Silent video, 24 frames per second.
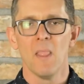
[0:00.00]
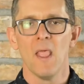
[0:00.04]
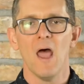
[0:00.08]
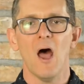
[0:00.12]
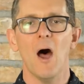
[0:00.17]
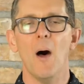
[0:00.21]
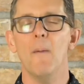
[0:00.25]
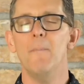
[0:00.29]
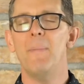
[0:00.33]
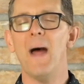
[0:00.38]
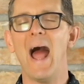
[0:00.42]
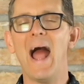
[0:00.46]

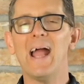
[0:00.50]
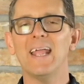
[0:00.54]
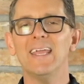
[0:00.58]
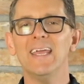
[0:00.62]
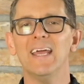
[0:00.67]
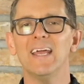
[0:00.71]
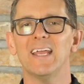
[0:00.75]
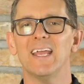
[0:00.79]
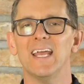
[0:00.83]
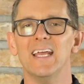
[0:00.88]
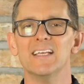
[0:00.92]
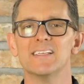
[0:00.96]

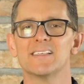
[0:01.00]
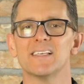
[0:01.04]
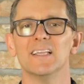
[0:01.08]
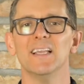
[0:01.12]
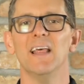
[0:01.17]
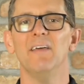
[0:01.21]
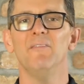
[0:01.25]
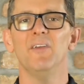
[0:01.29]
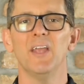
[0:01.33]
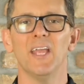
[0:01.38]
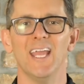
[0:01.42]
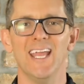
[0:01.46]
Habakkuk is
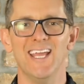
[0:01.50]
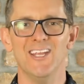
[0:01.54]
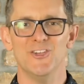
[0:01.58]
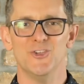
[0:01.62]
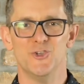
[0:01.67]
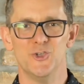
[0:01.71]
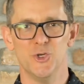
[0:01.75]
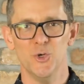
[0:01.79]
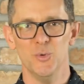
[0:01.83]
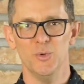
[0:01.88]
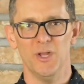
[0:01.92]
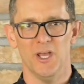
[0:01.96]
living in
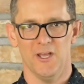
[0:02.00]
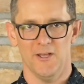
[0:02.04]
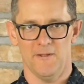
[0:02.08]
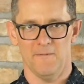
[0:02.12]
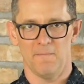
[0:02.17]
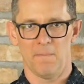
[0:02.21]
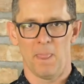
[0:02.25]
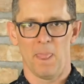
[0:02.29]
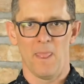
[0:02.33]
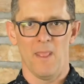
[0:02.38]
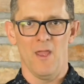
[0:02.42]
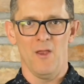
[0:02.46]
Judah,
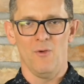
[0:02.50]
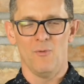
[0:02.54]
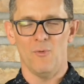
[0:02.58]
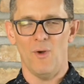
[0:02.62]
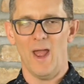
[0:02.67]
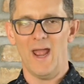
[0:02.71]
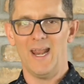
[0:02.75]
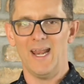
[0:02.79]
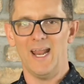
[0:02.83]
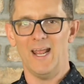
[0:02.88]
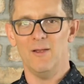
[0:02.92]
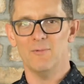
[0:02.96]
right?